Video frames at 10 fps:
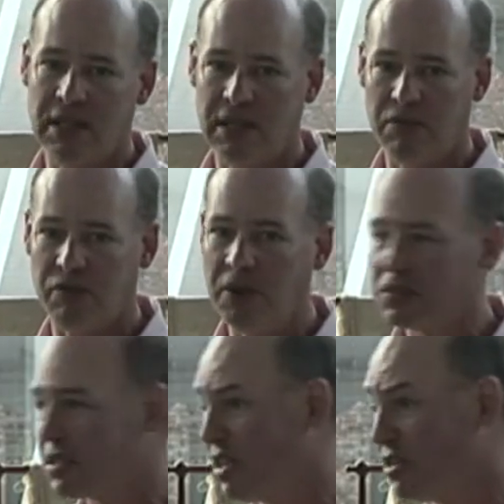And at
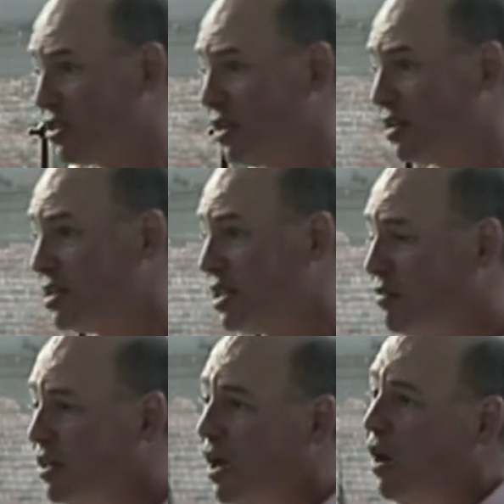first, they started
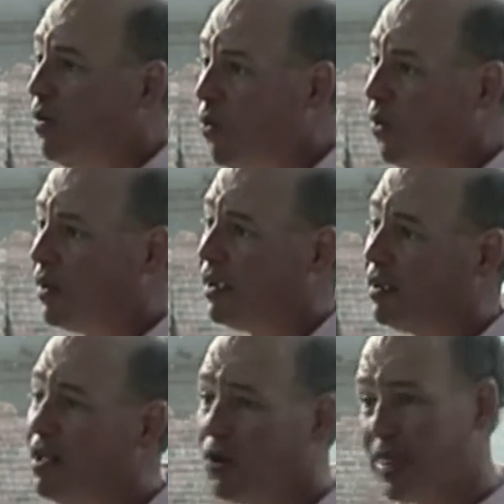giving a warning
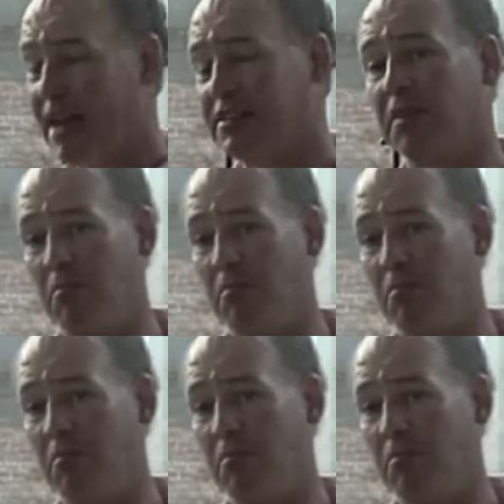that's a